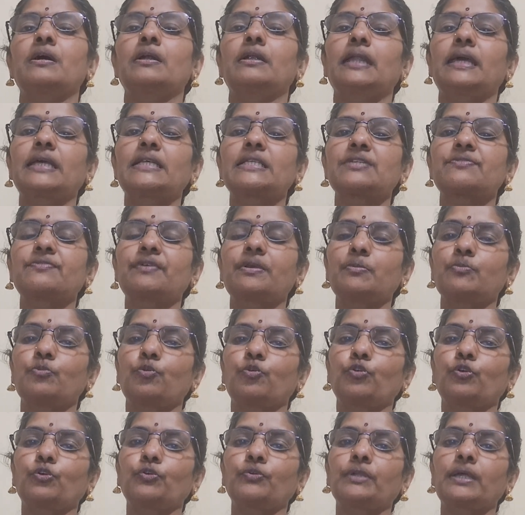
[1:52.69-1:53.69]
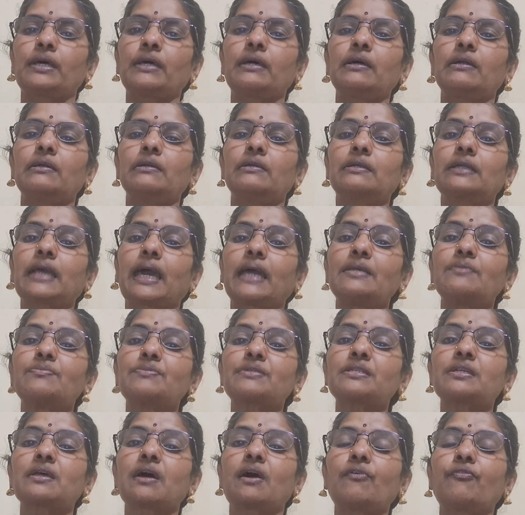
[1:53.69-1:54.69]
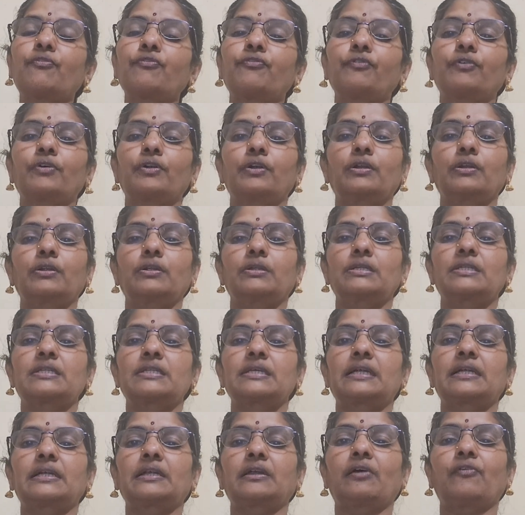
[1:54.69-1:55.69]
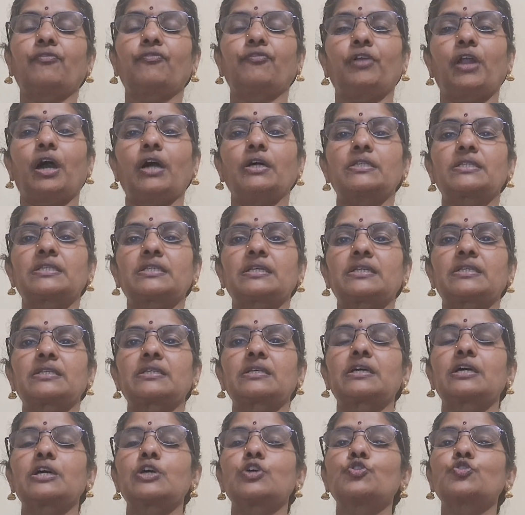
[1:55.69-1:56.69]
Next we move to the types of set of losses.